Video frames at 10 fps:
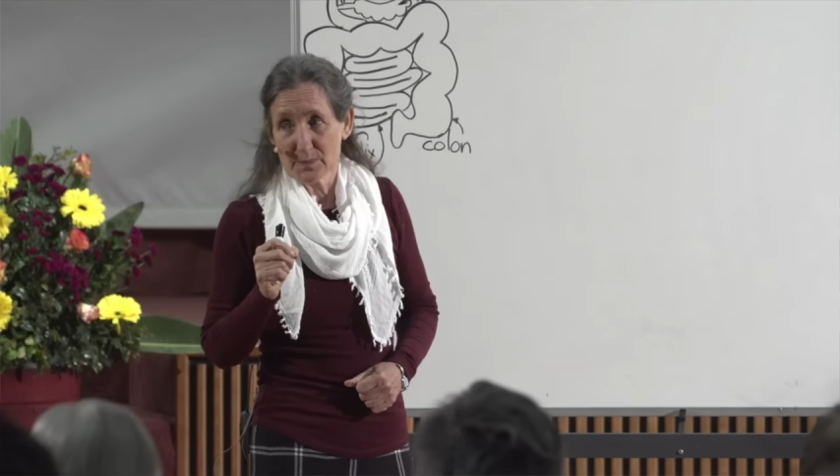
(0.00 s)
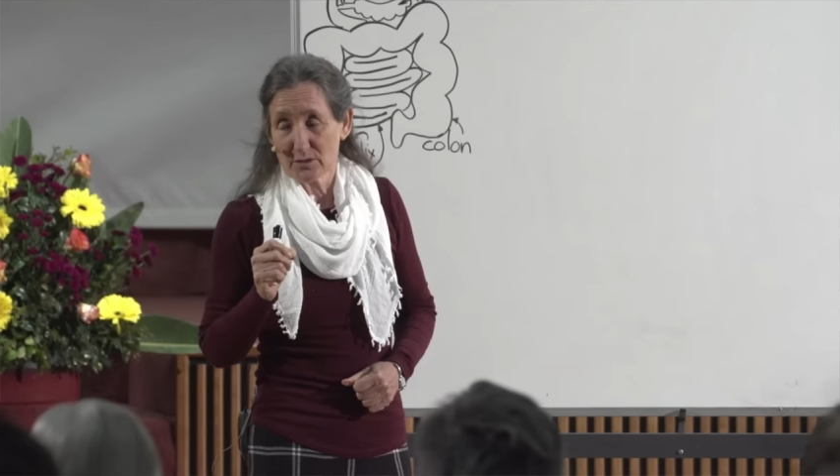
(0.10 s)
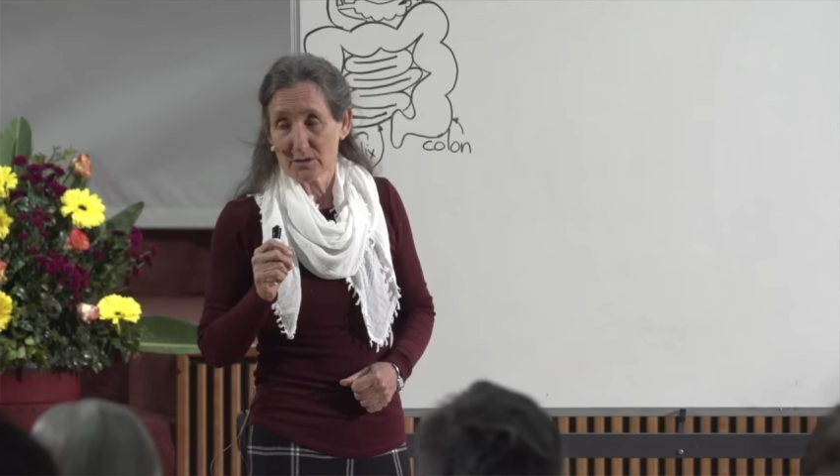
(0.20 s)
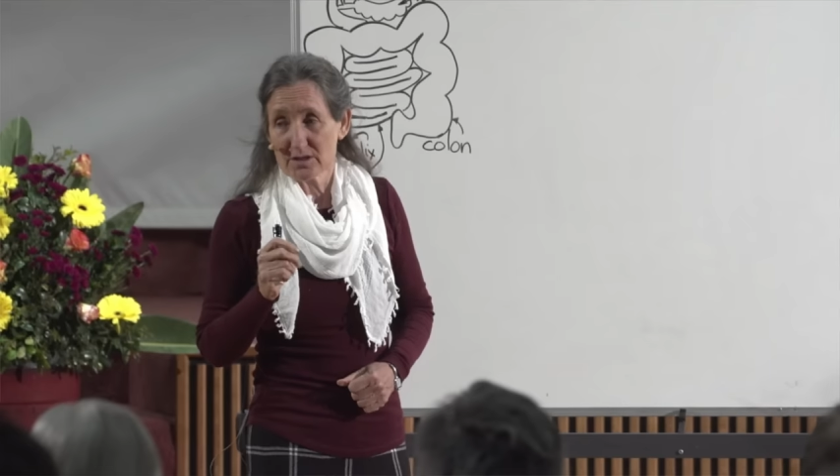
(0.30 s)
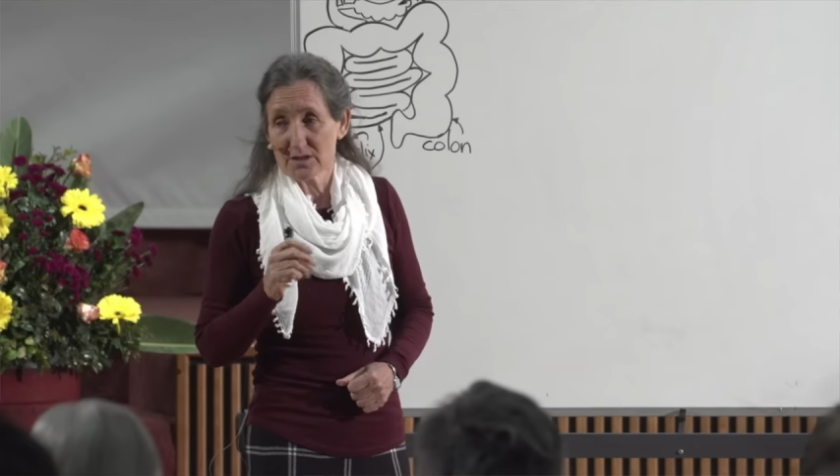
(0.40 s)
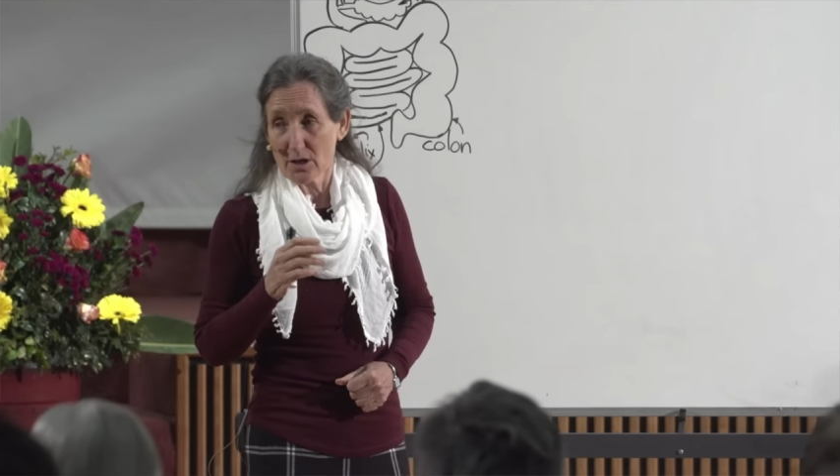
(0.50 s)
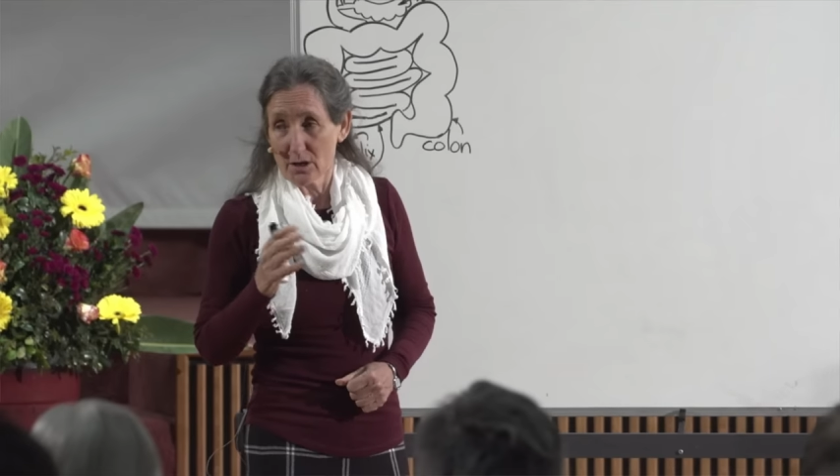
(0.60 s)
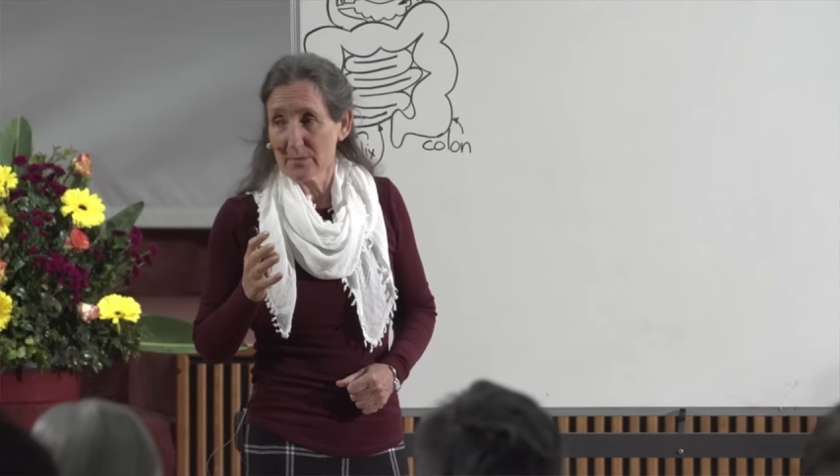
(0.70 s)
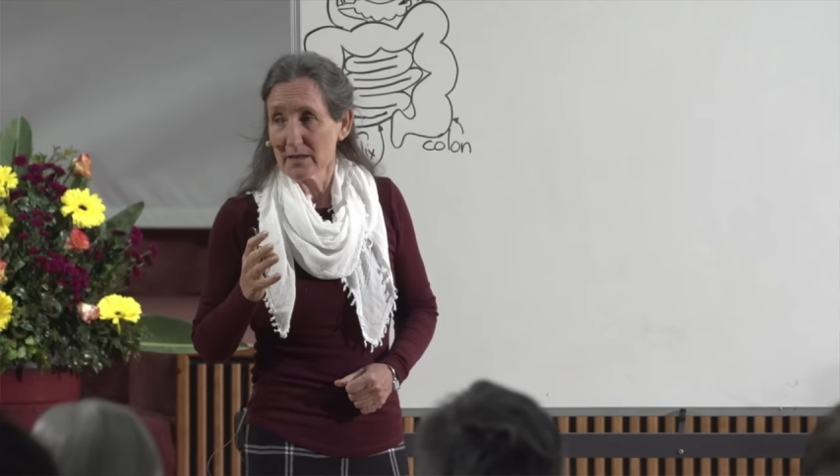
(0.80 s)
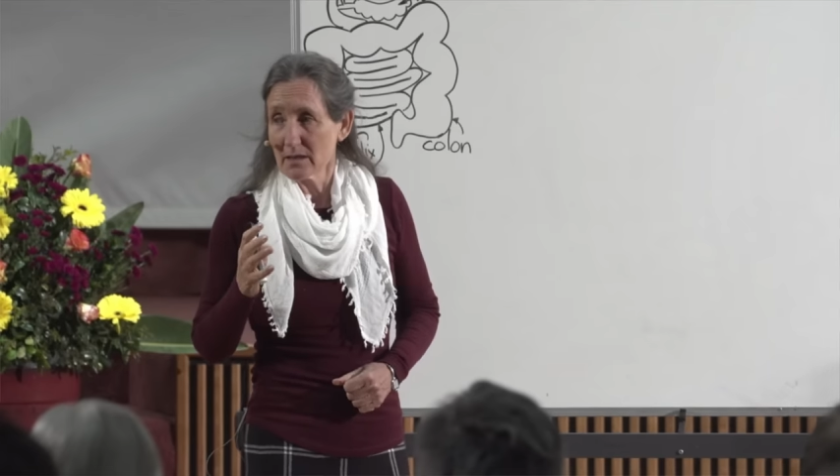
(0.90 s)
because
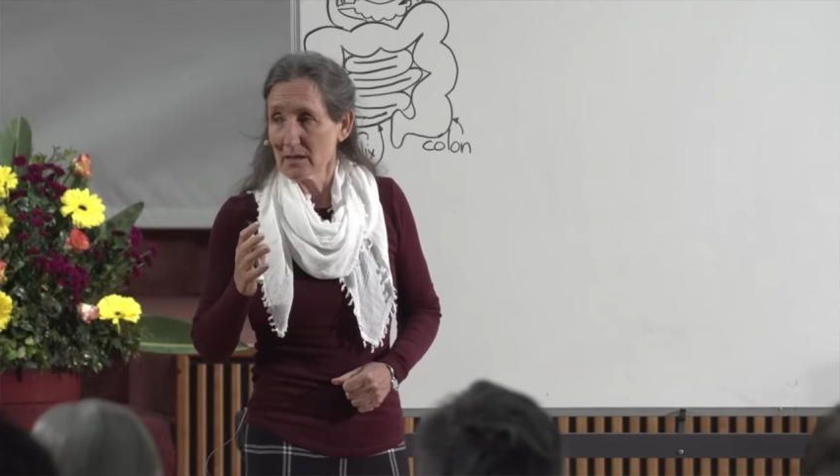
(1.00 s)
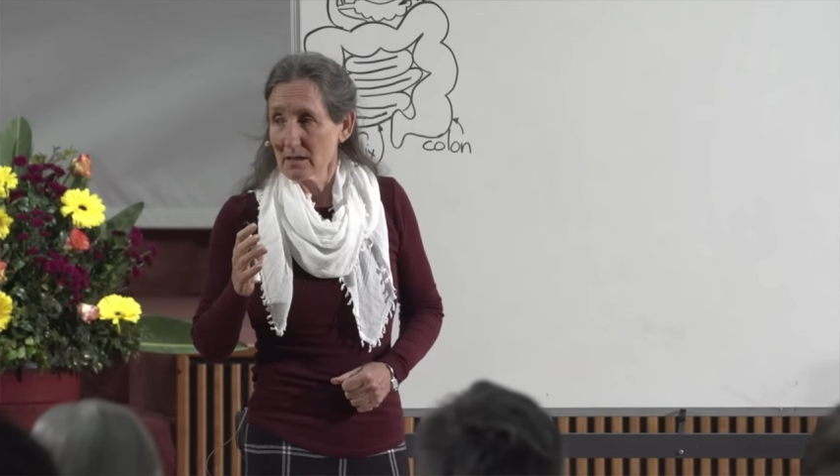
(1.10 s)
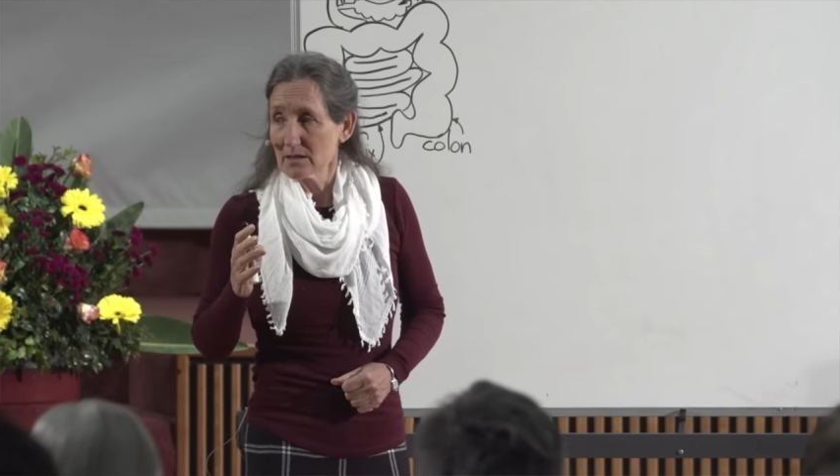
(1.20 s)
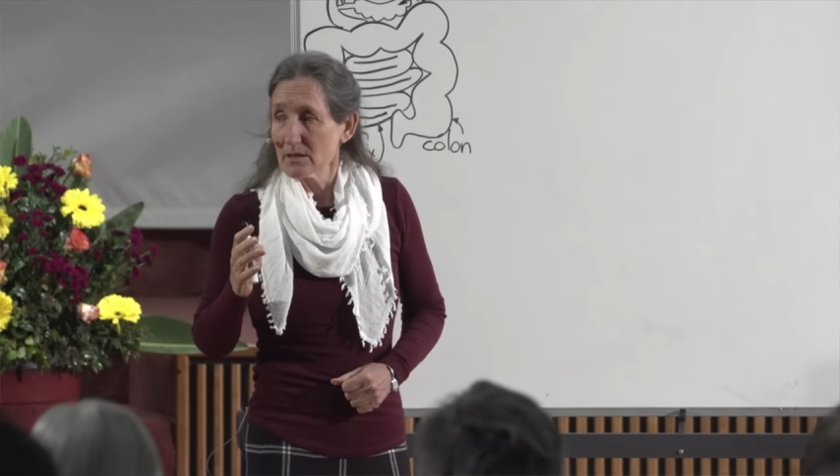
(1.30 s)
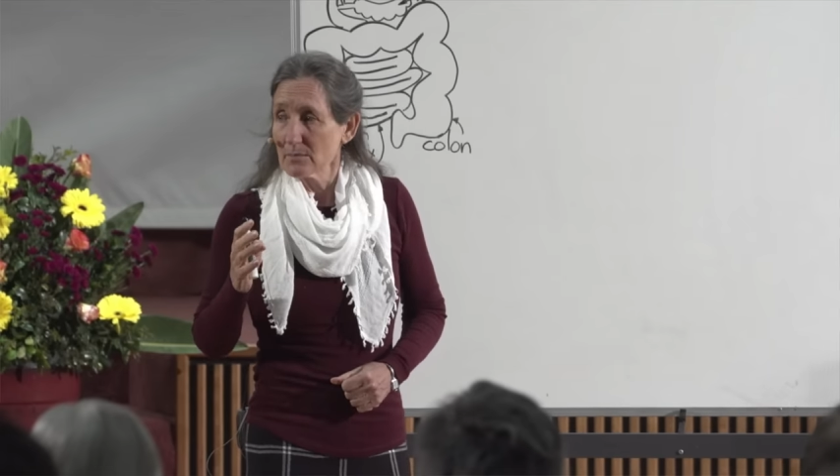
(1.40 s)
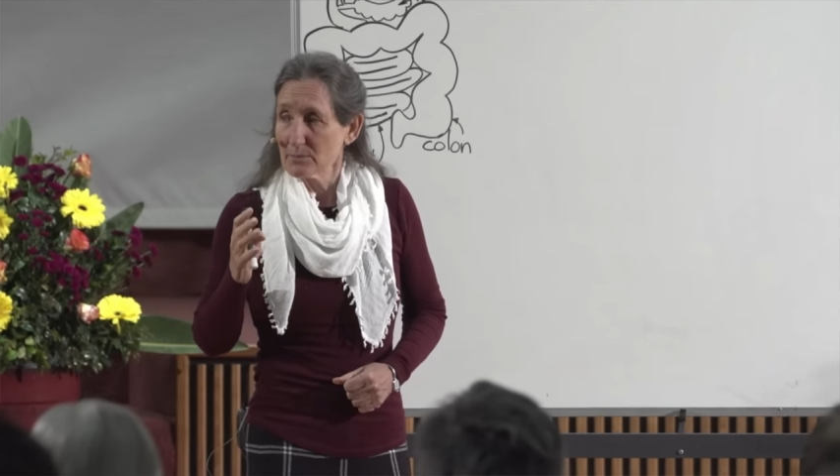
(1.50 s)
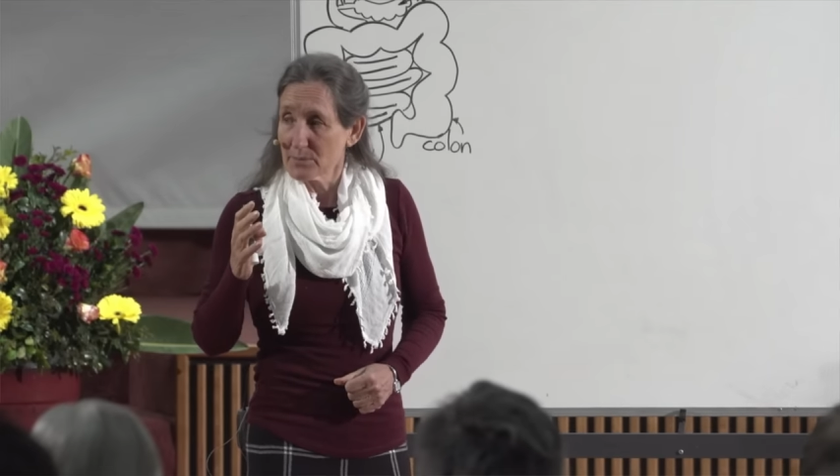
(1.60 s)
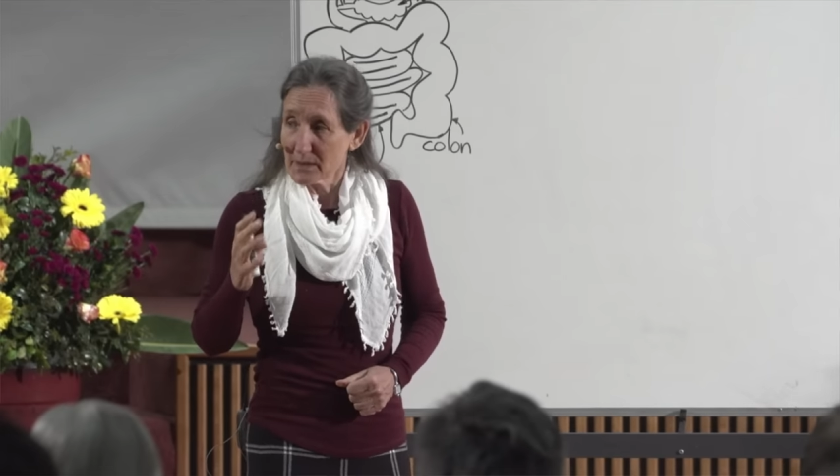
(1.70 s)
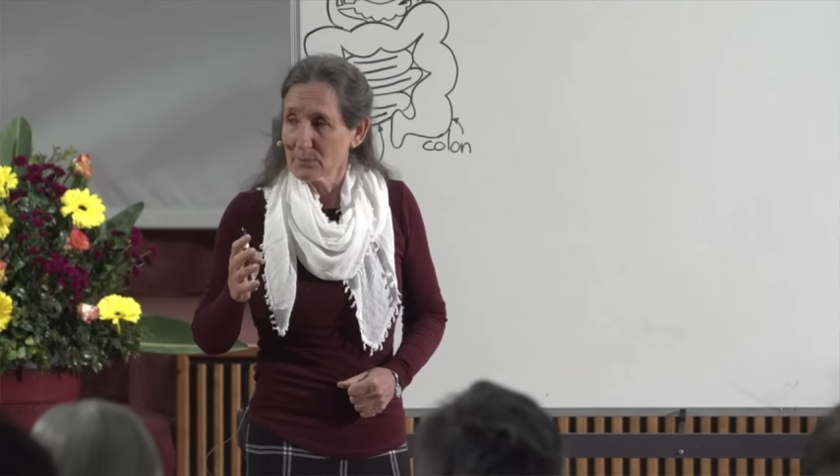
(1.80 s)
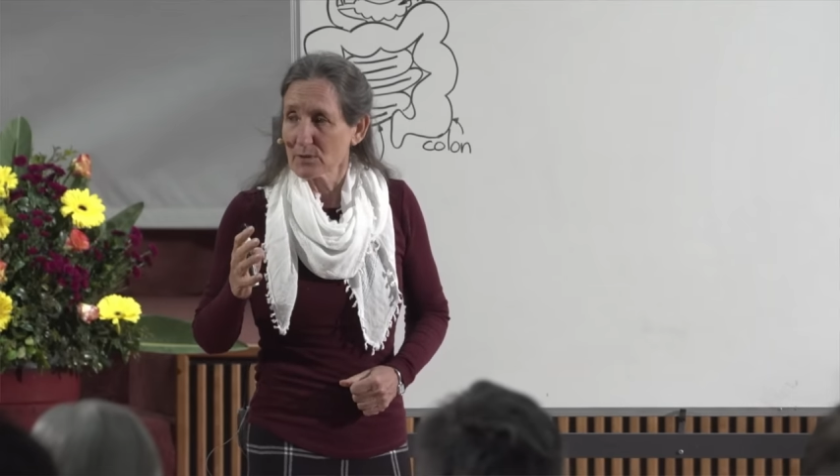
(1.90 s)
so many
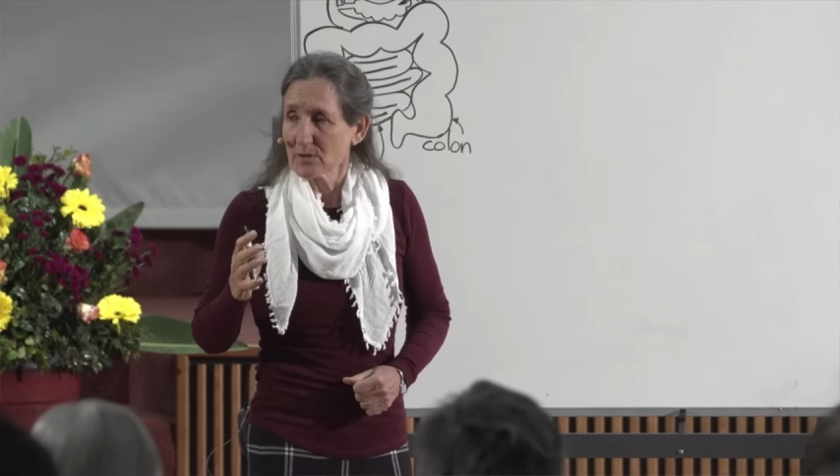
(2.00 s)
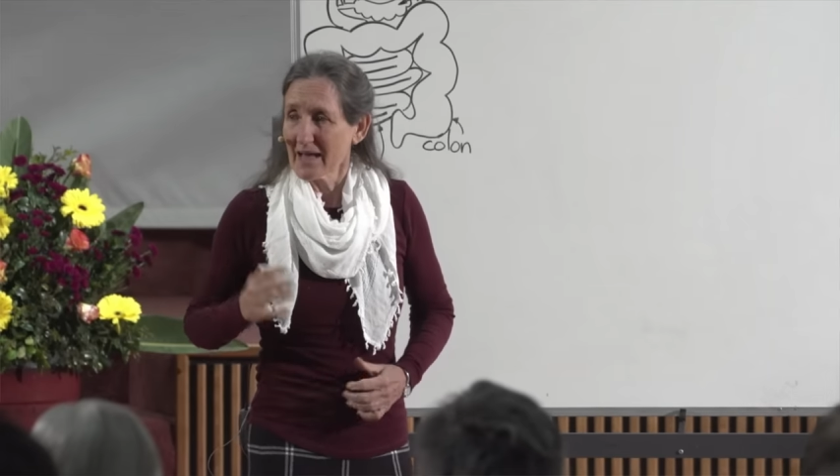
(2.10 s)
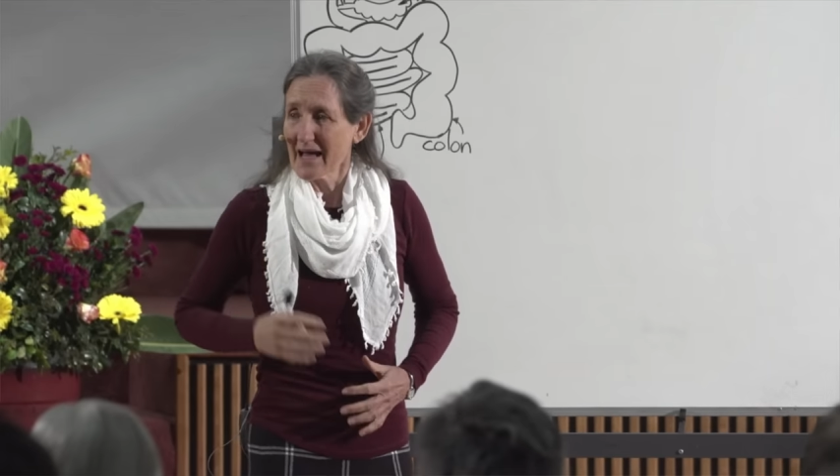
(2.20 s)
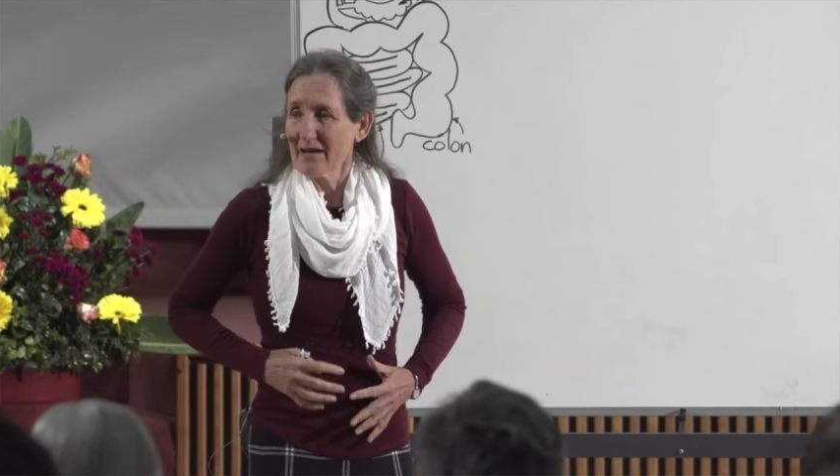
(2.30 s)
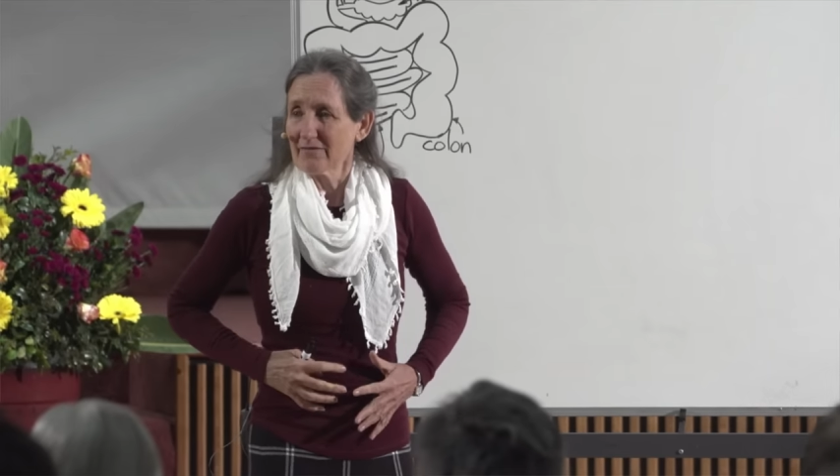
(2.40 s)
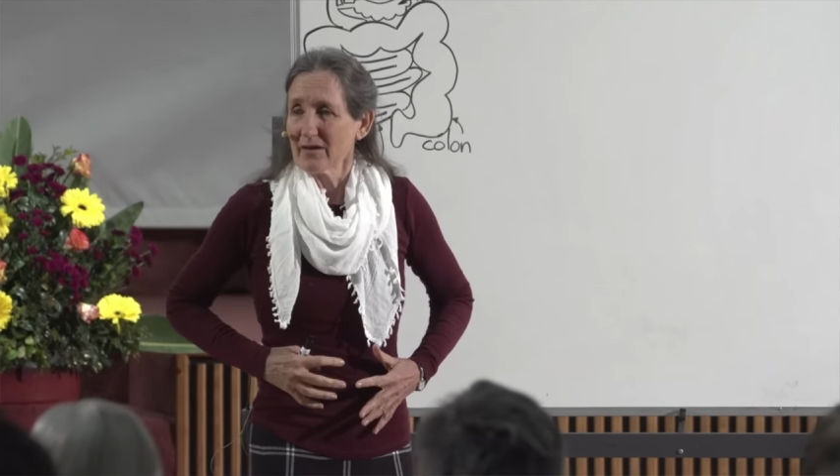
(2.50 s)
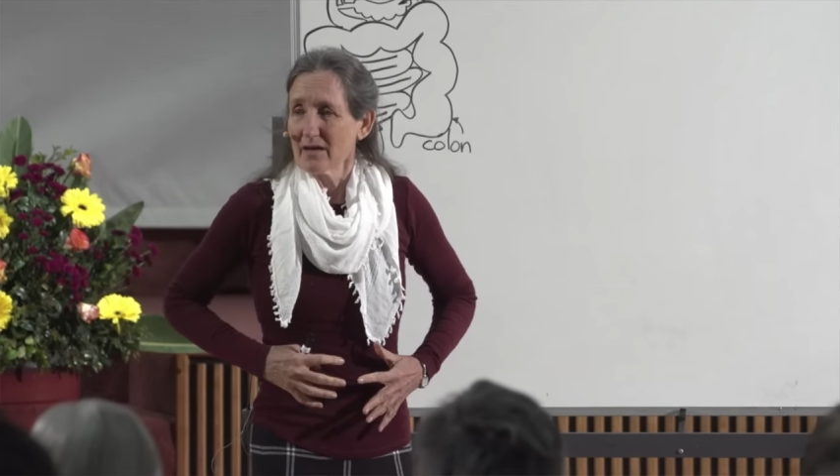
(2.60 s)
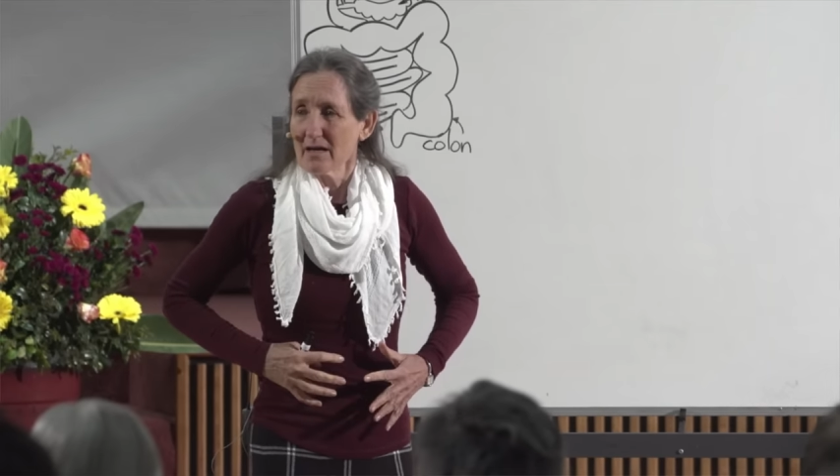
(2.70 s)
people have